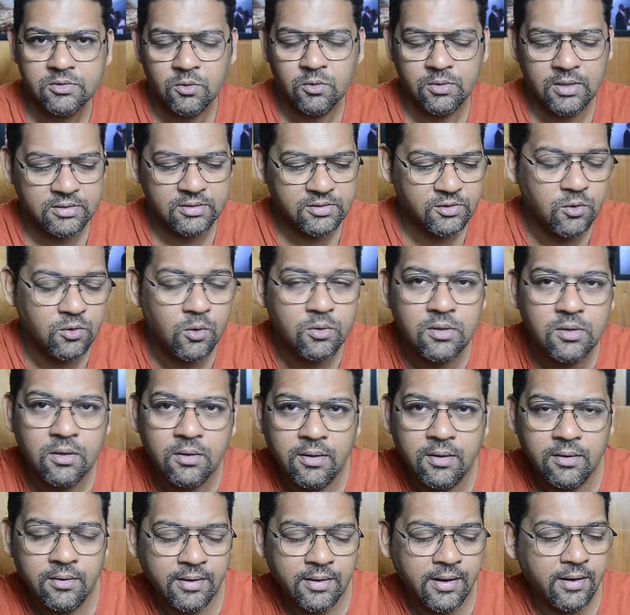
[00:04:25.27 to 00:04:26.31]
So that's
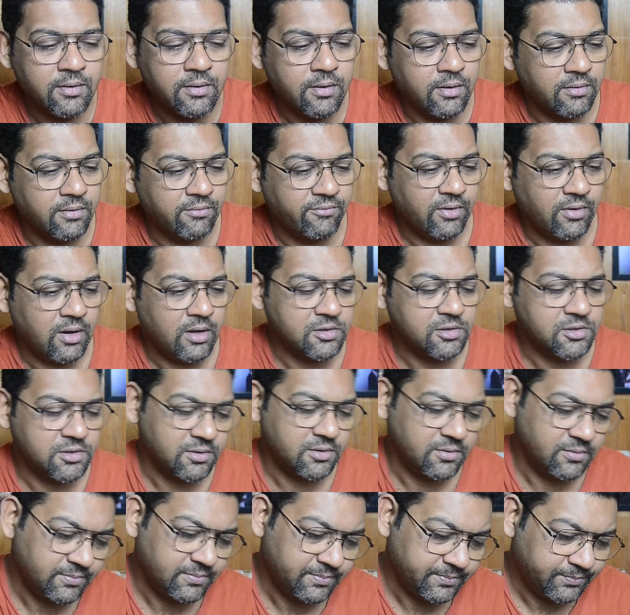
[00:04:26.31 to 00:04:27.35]
your rear curtain
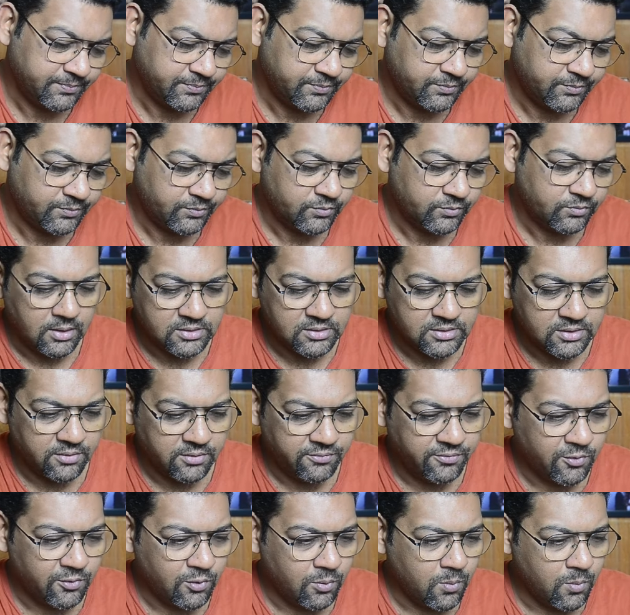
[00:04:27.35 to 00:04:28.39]
flash. Let's
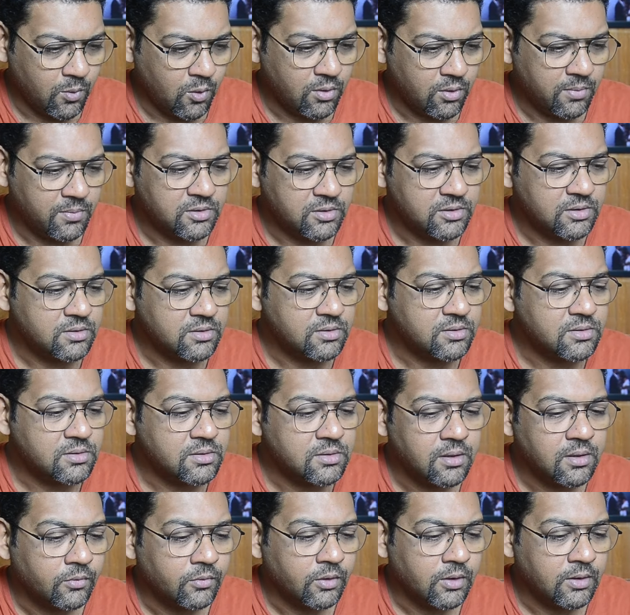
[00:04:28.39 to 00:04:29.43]
see a few more
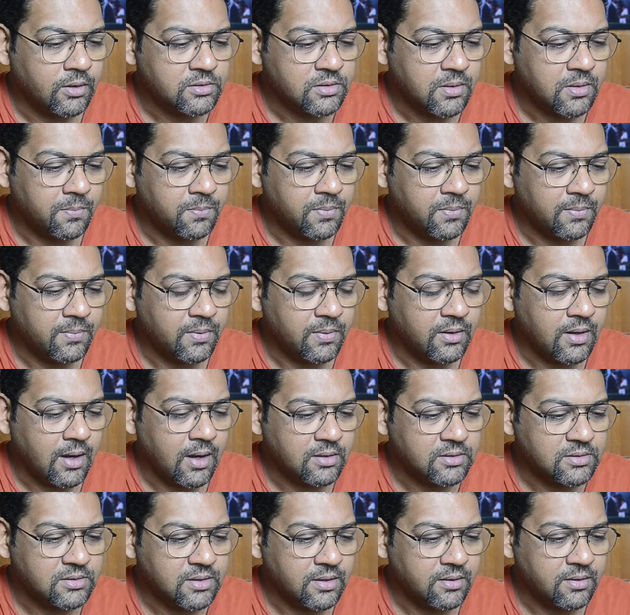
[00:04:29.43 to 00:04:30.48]
images. Some people
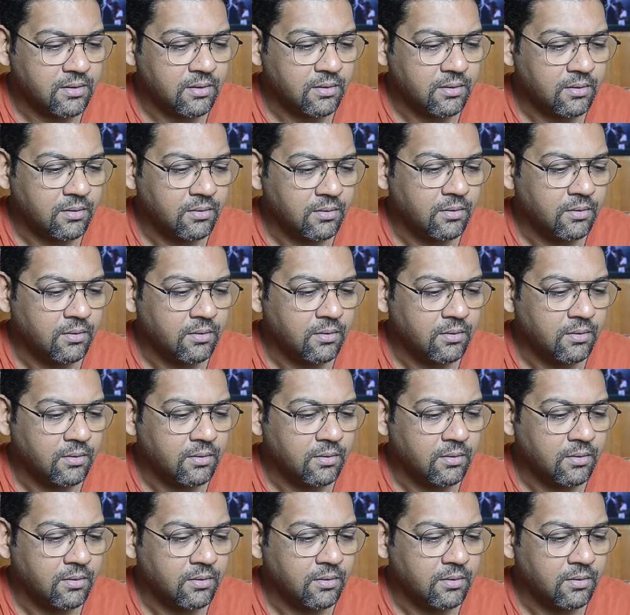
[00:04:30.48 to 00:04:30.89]
dancing.